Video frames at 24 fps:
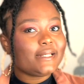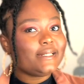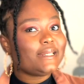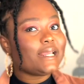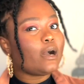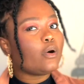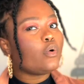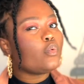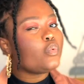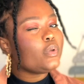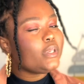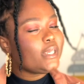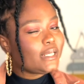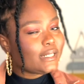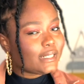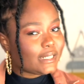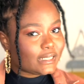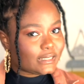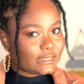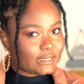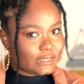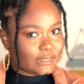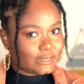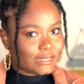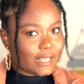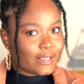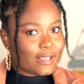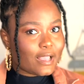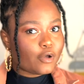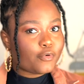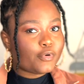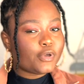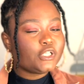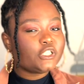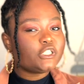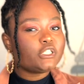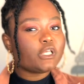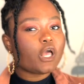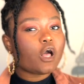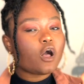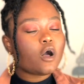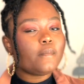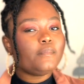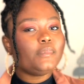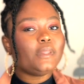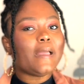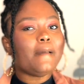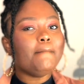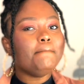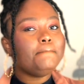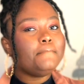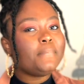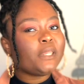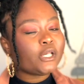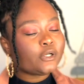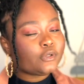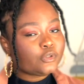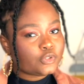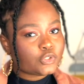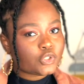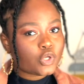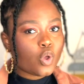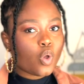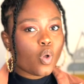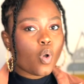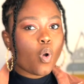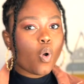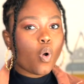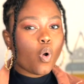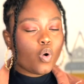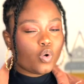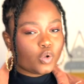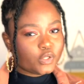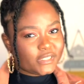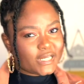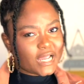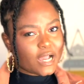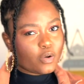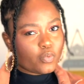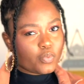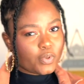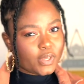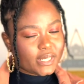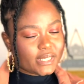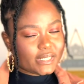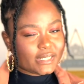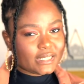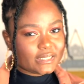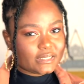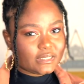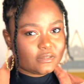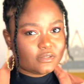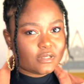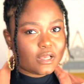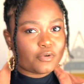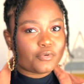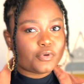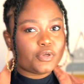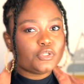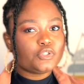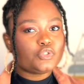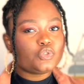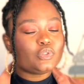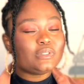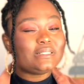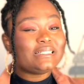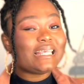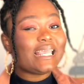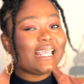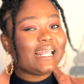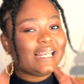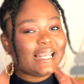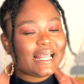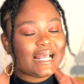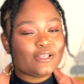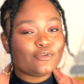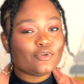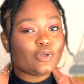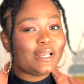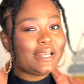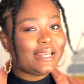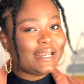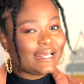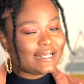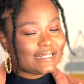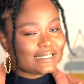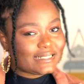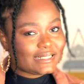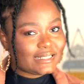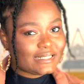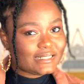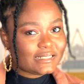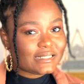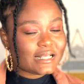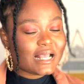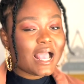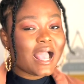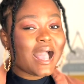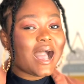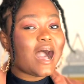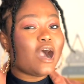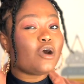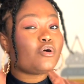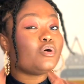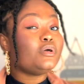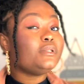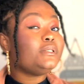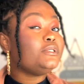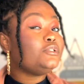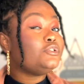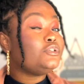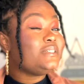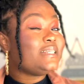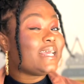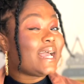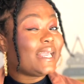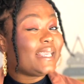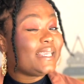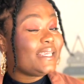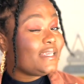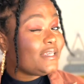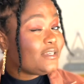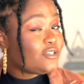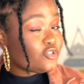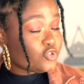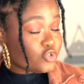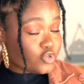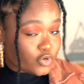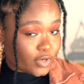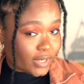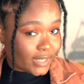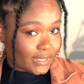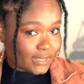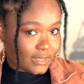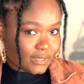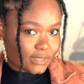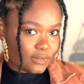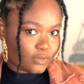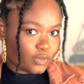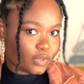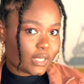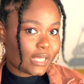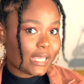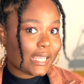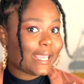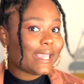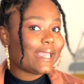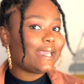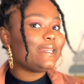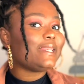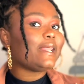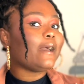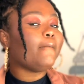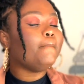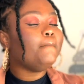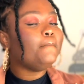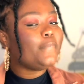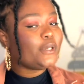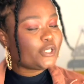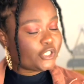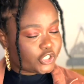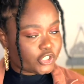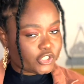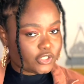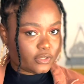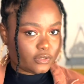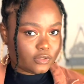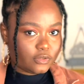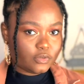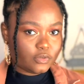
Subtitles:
their weaknesses, and you're going to help them build on their weaknesses. You're going to tailor your lessons according to their interests, okay, and ambitions.